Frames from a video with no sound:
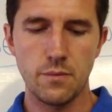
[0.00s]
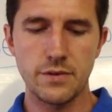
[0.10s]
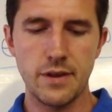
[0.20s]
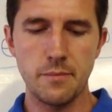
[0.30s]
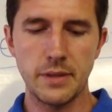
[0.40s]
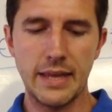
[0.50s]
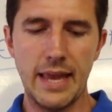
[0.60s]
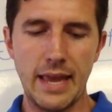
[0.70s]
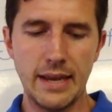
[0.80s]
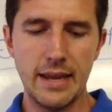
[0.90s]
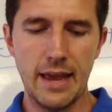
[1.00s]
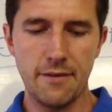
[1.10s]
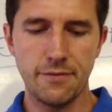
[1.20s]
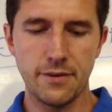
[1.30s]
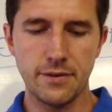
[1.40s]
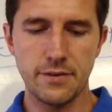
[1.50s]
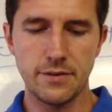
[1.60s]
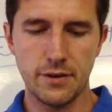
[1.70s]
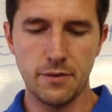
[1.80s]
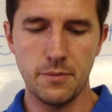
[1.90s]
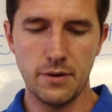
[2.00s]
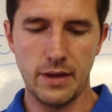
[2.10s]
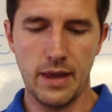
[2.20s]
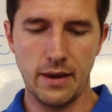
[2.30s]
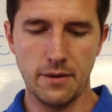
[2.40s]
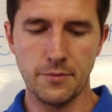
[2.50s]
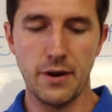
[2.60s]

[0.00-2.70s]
resembling an effort to communicate.